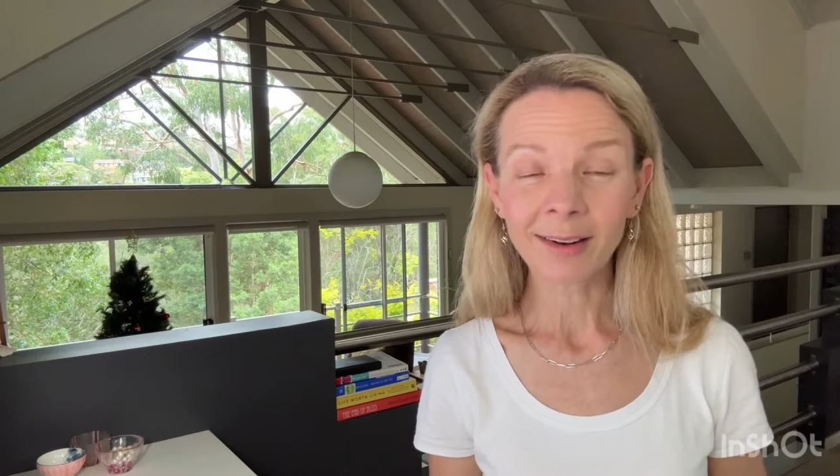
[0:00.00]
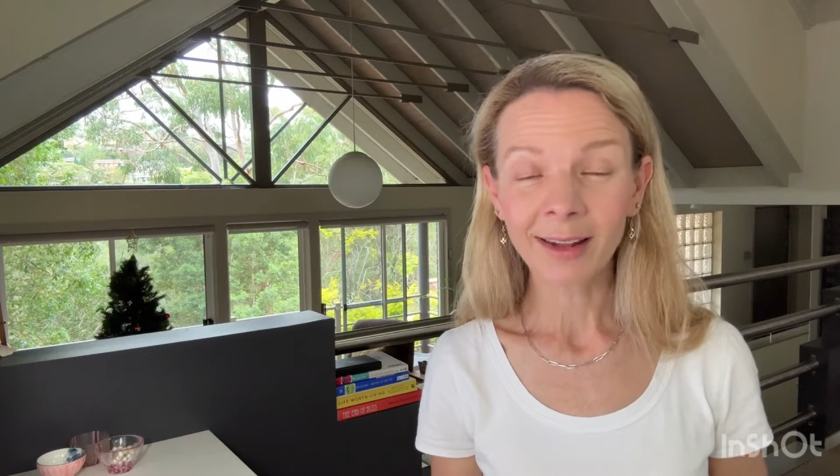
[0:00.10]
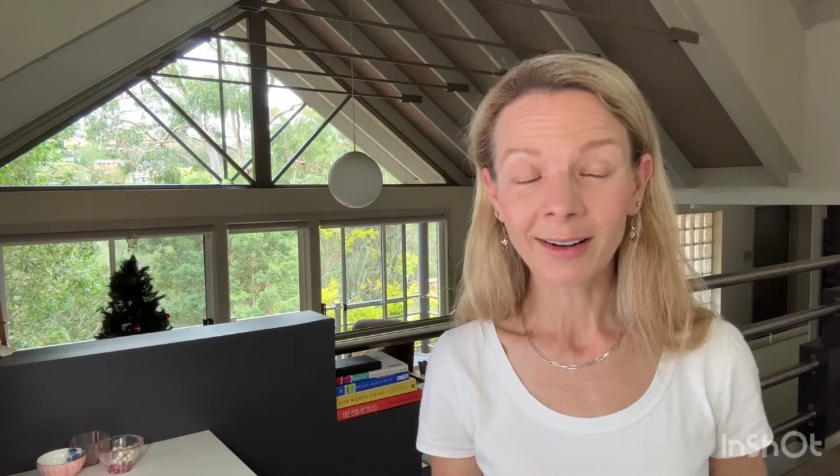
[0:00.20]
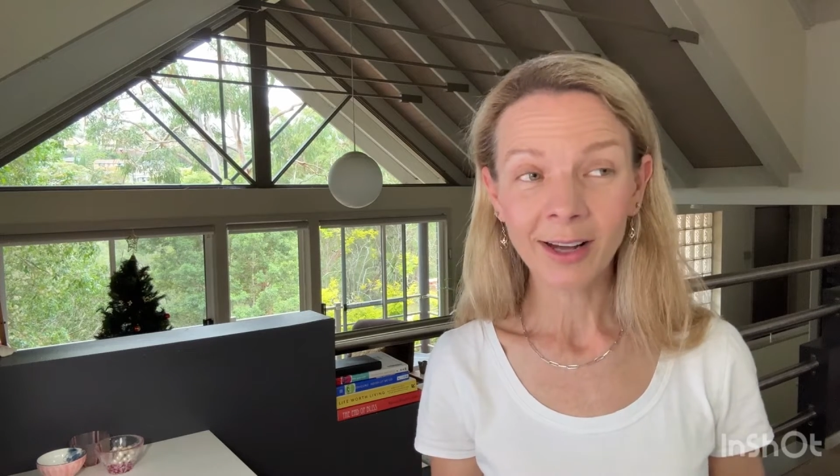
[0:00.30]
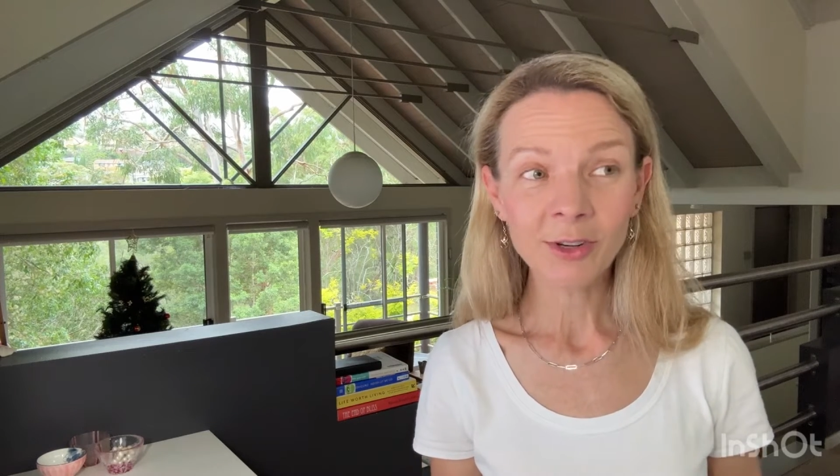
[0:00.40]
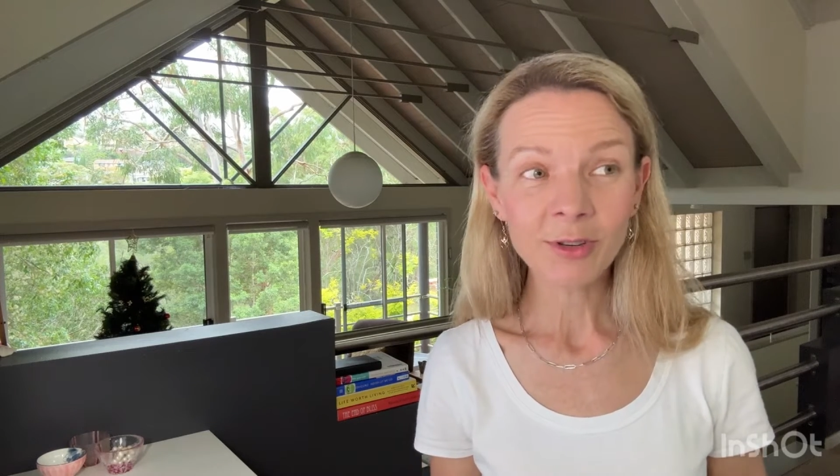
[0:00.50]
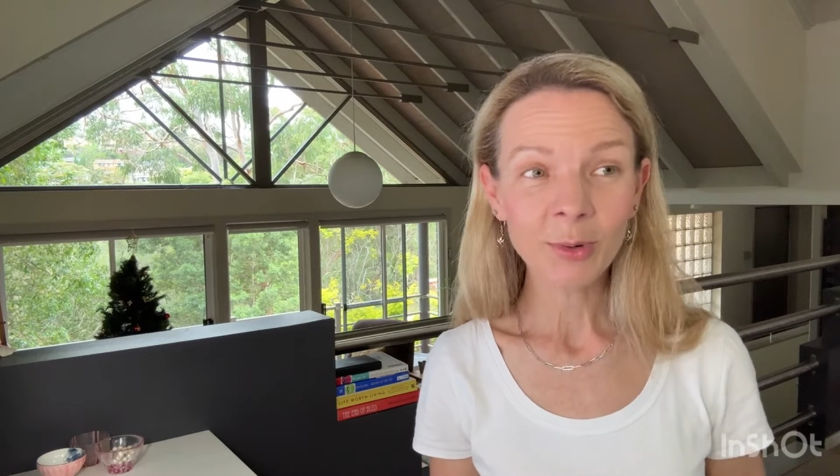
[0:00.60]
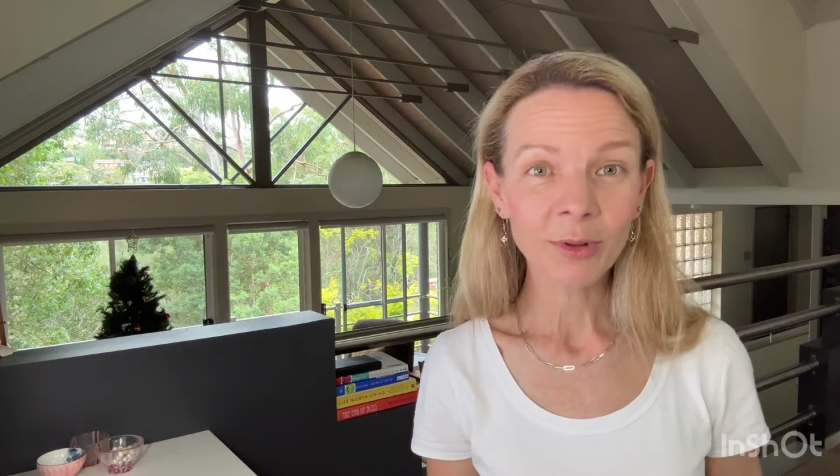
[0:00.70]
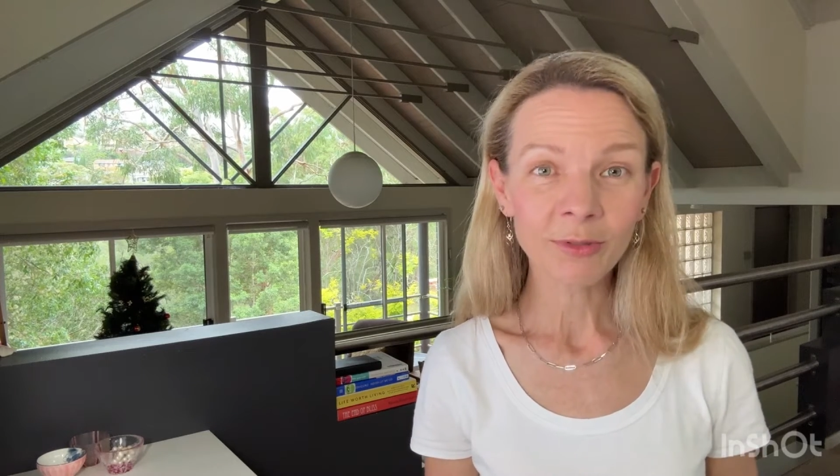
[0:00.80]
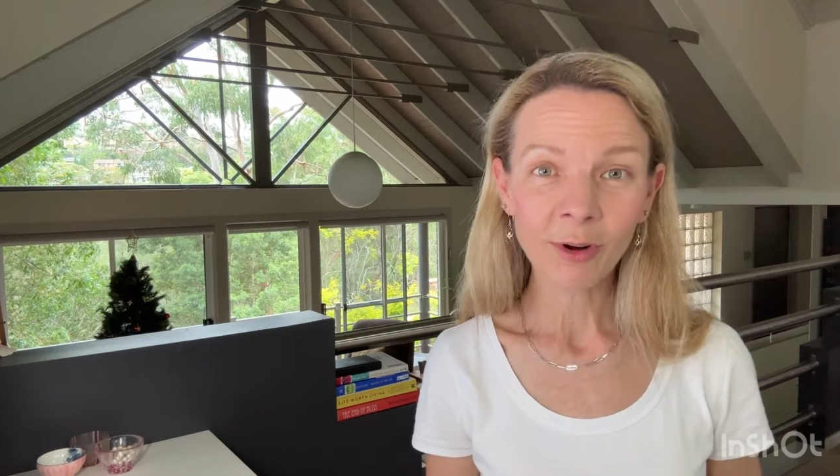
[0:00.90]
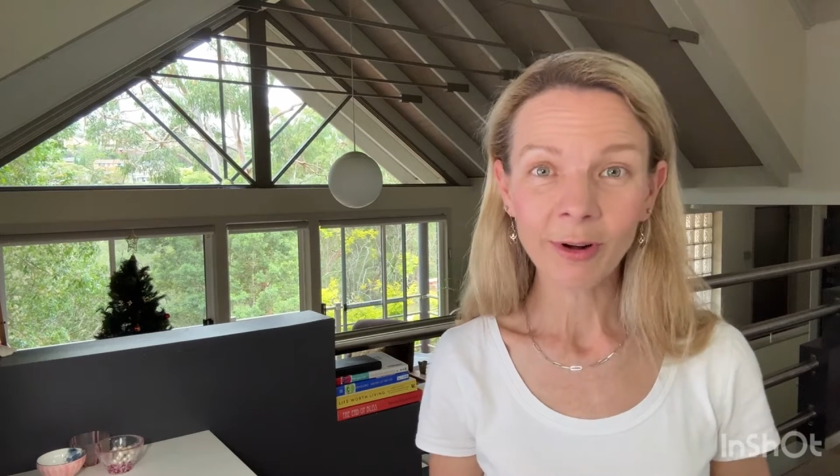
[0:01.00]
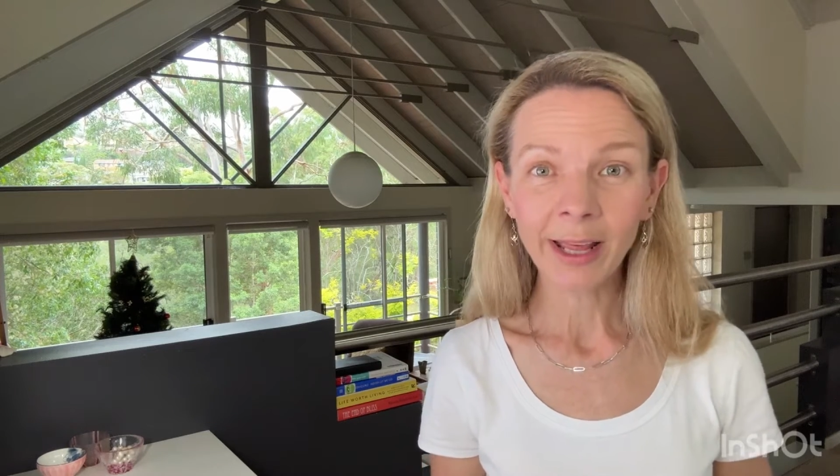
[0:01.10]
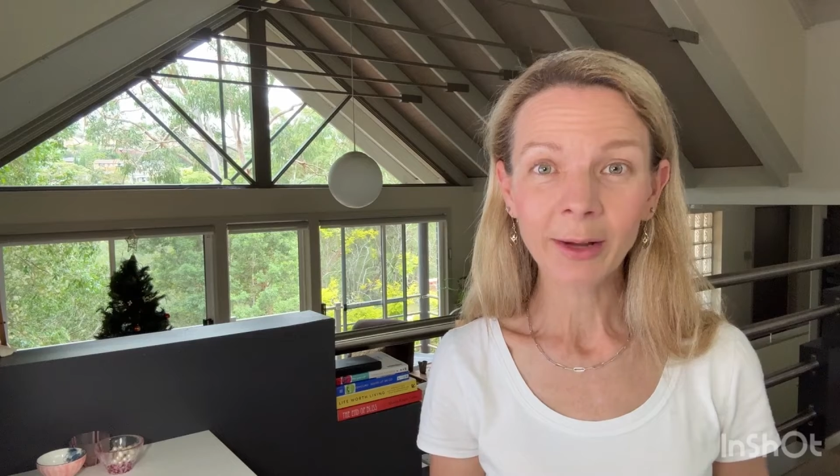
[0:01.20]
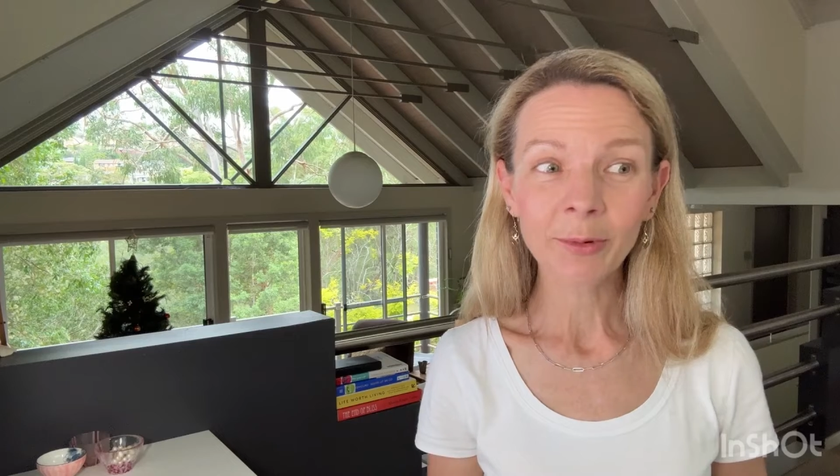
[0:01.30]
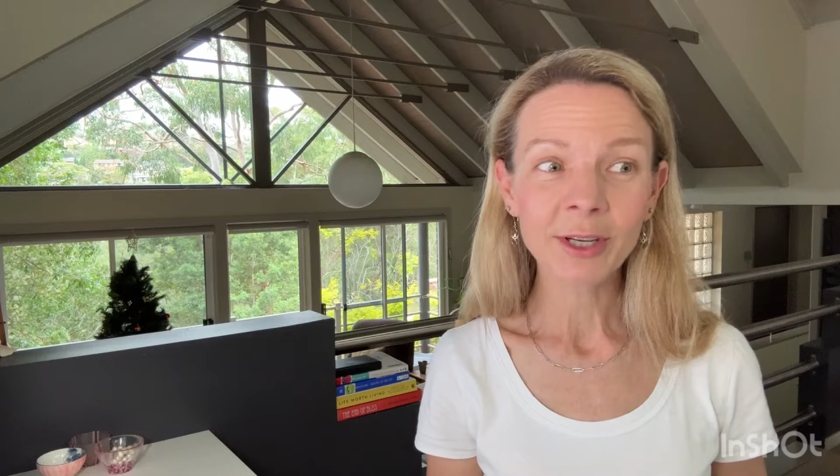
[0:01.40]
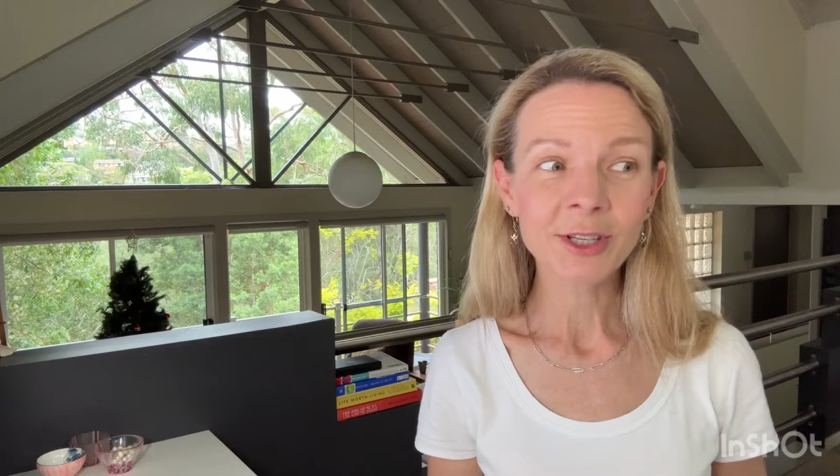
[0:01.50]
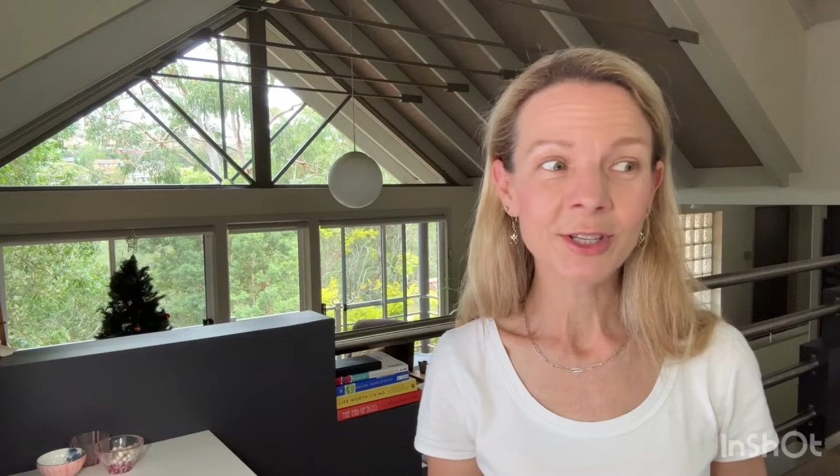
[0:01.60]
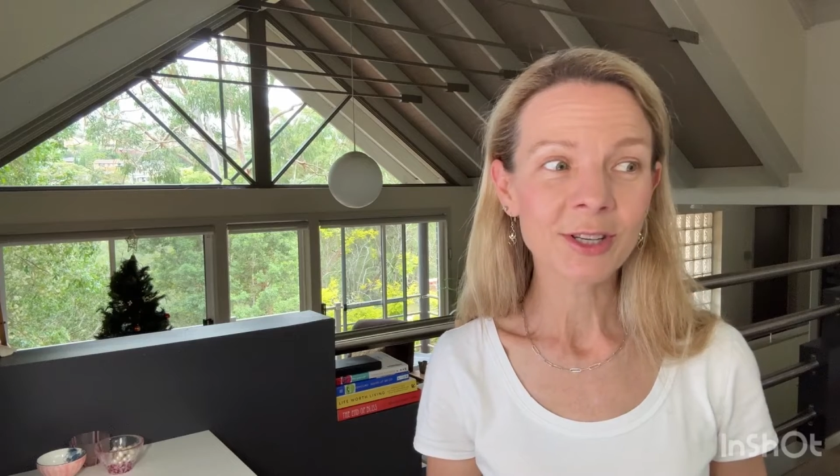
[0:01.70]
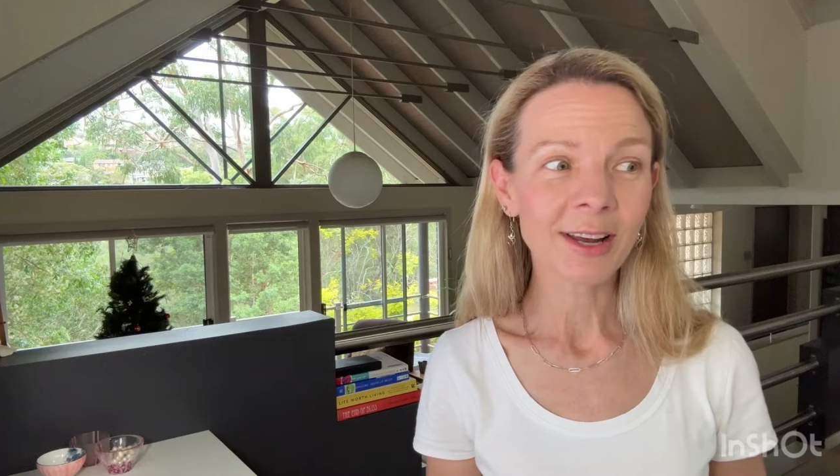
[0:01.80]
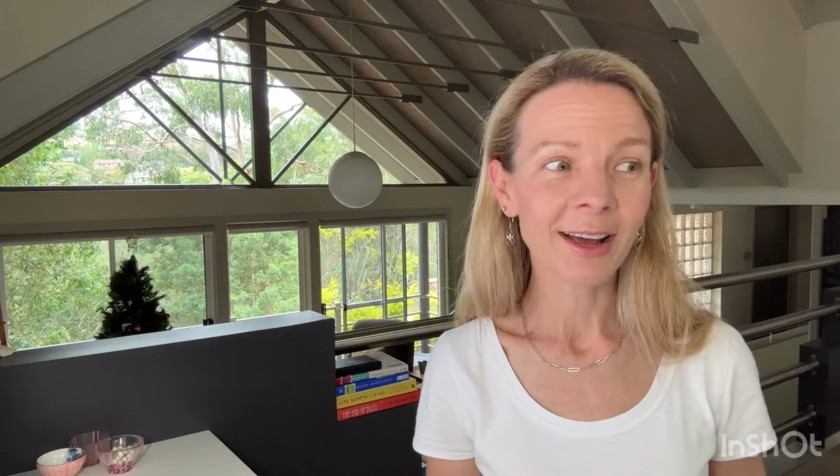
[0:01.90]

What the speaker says: in a country with a foreign language,